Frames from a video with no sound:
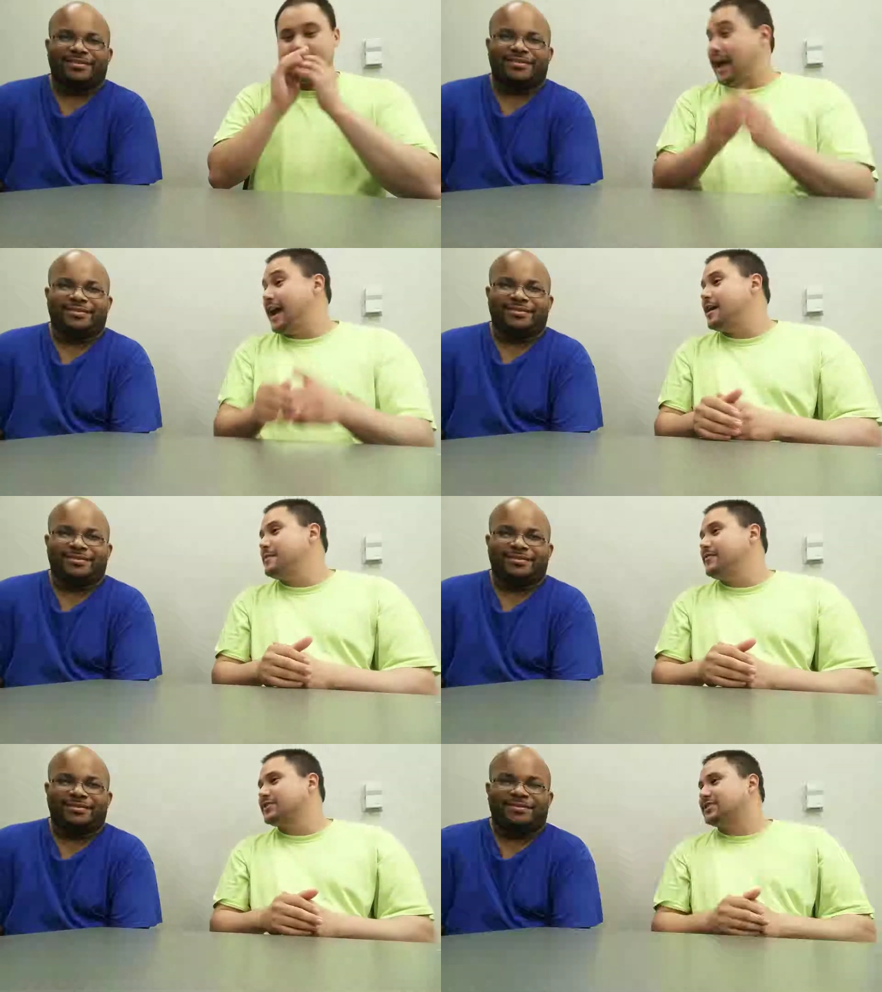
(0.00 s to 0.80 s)

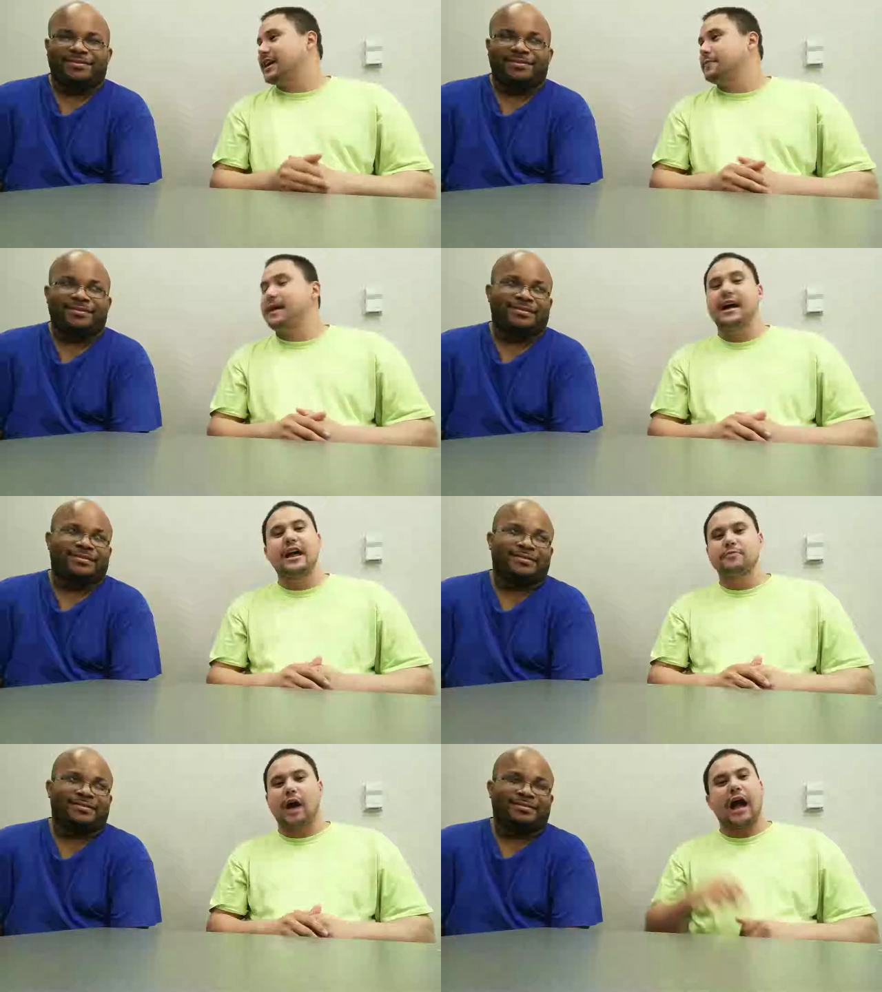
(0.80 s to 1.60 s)
Speaker 1: Cam even said it,
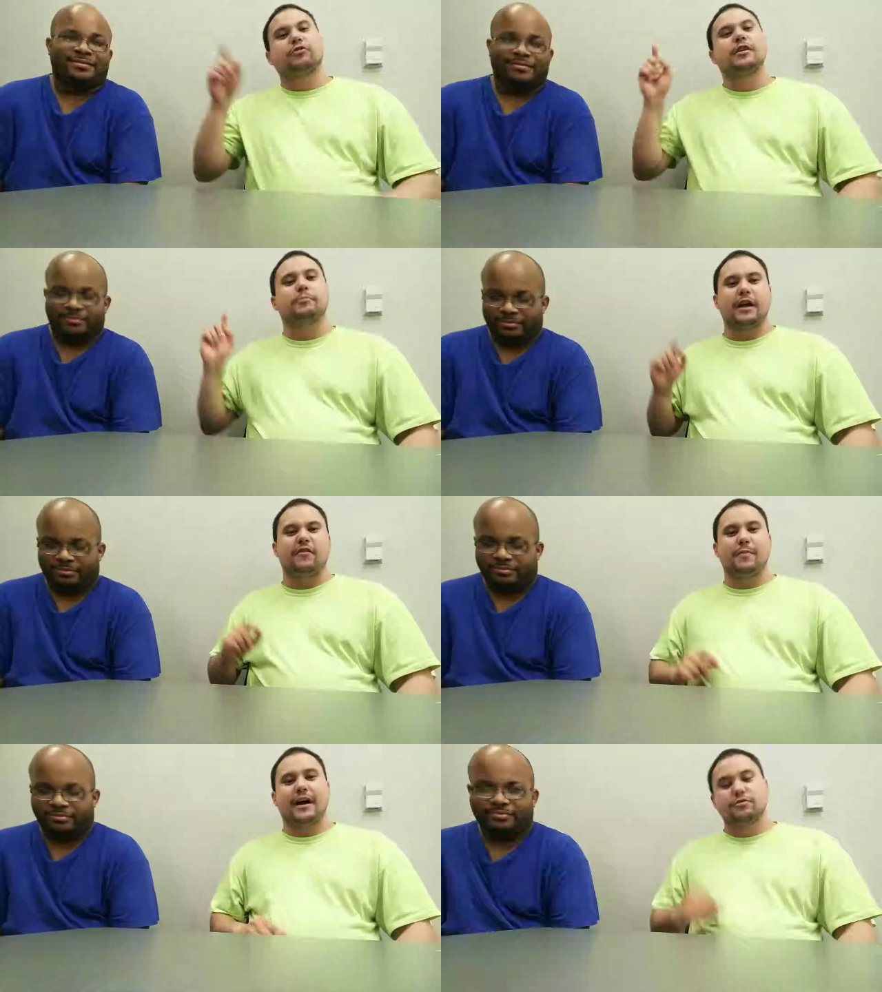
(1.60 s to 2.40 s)
man. I agree with
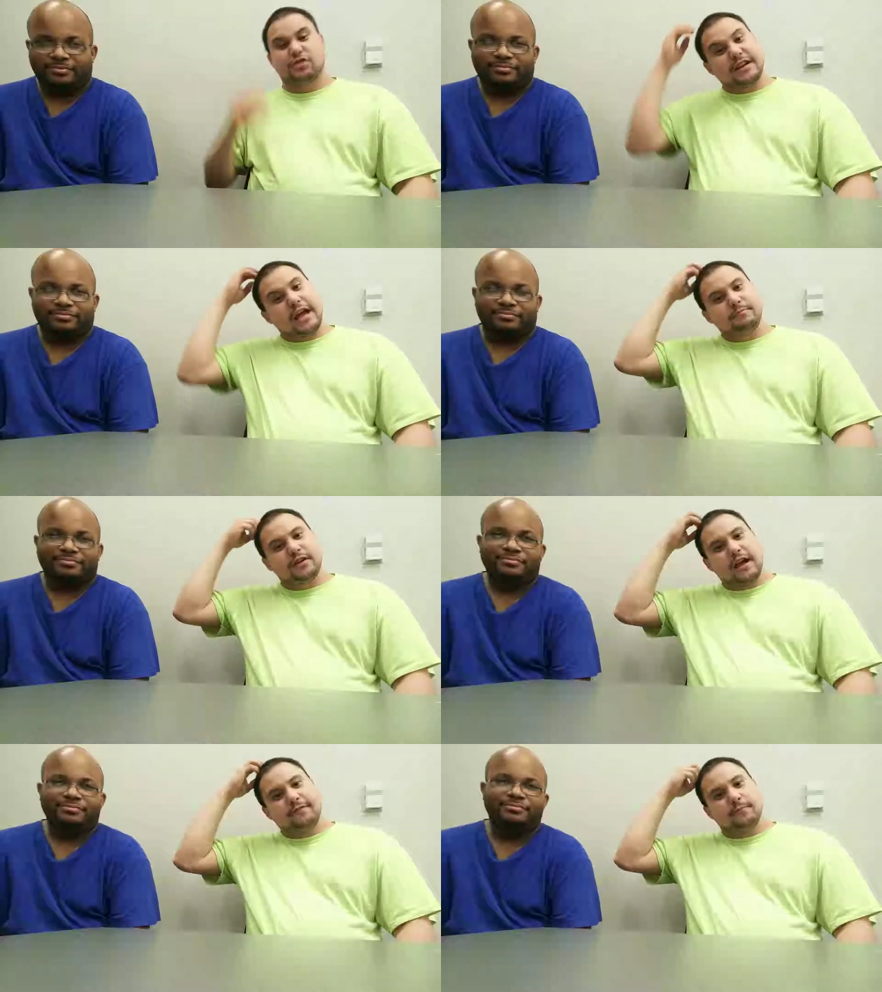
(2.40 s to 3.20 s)
everybody. You should name
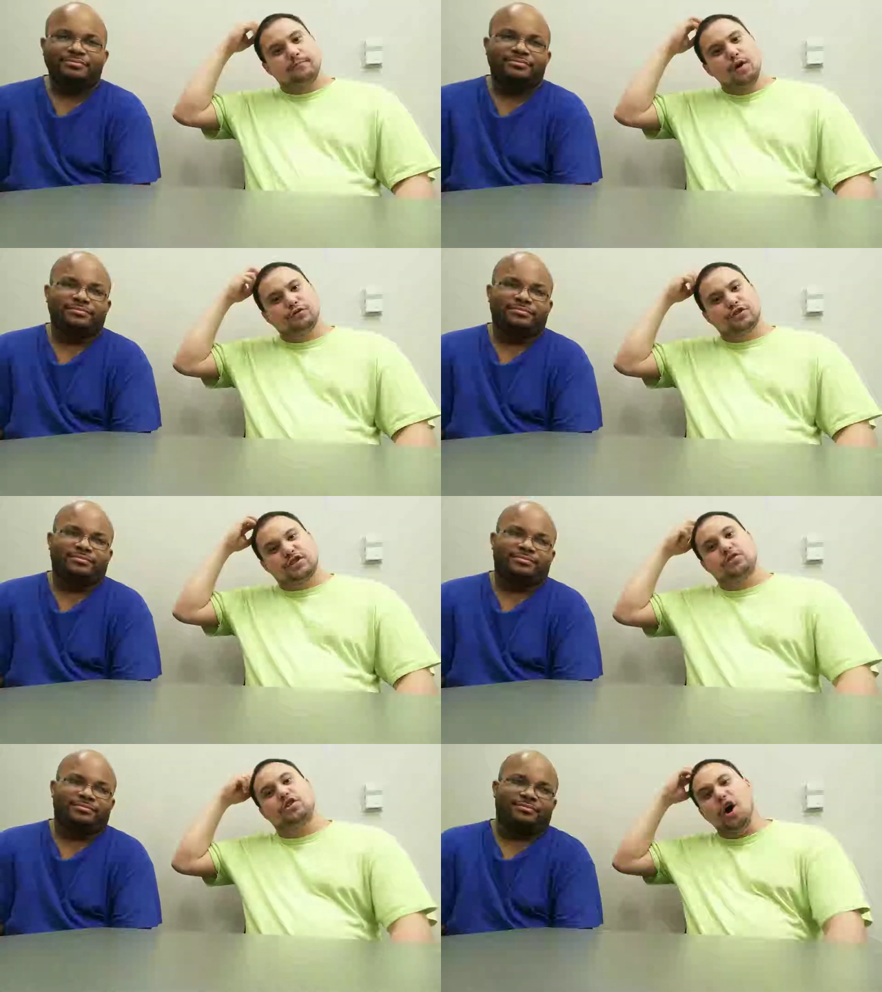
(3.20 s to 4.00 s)
your name from moose
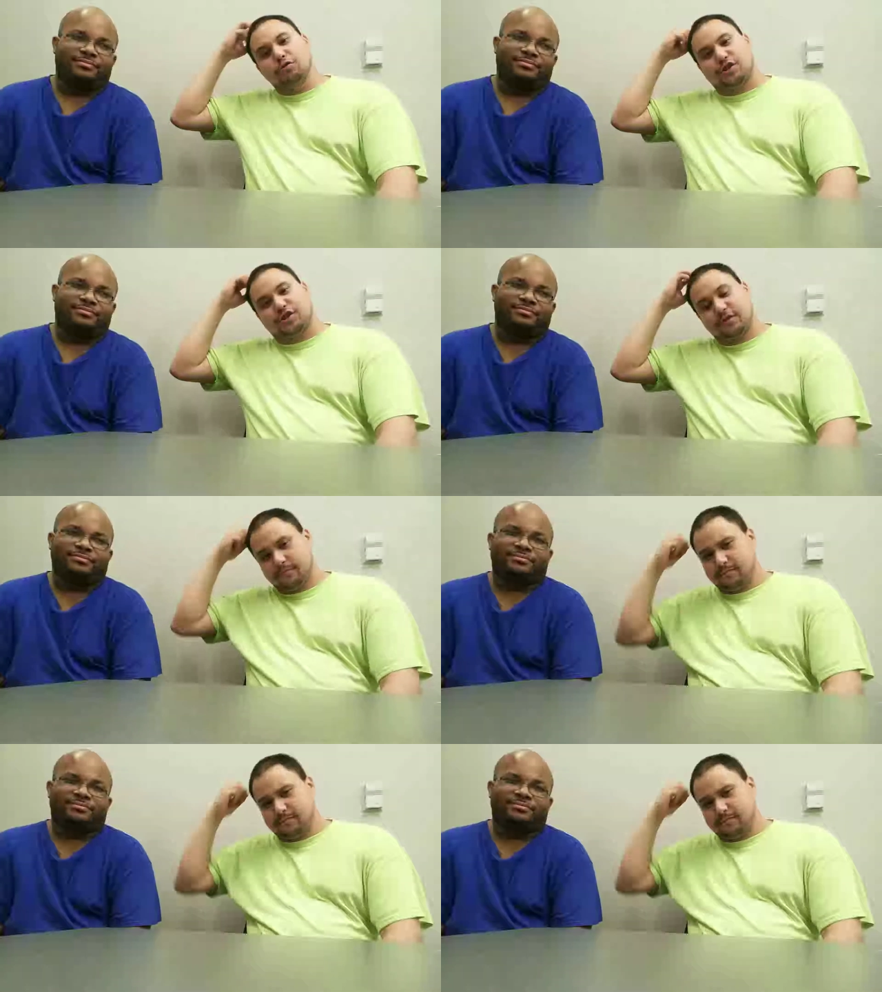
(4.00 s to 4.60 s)
to douche.